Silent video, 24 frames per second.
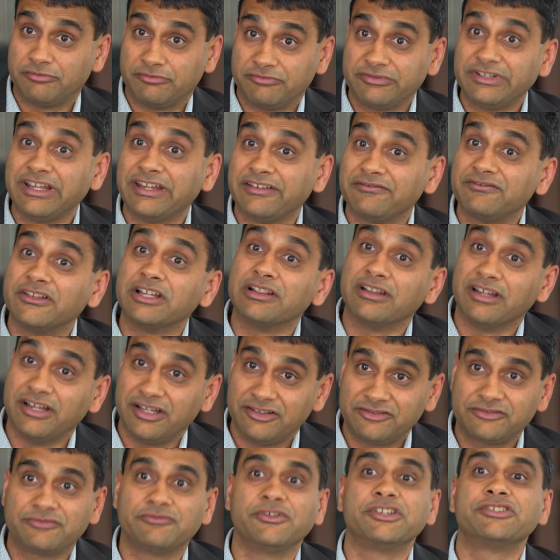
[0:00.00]
gave the
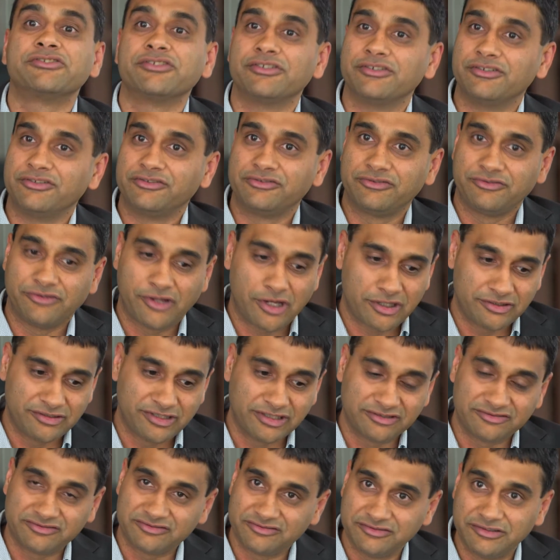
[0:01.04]
list, which is not
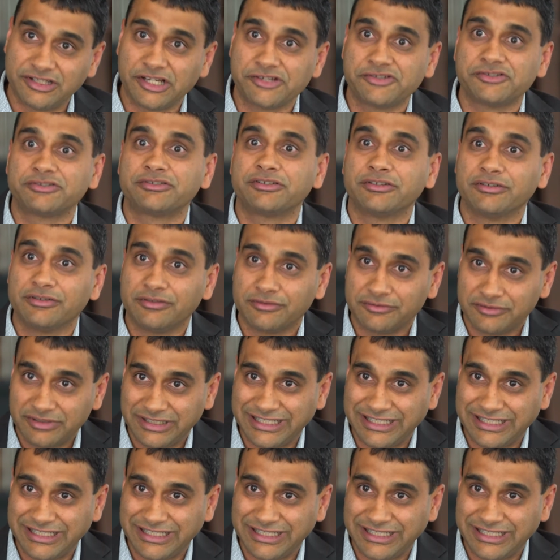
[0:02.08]
just digital,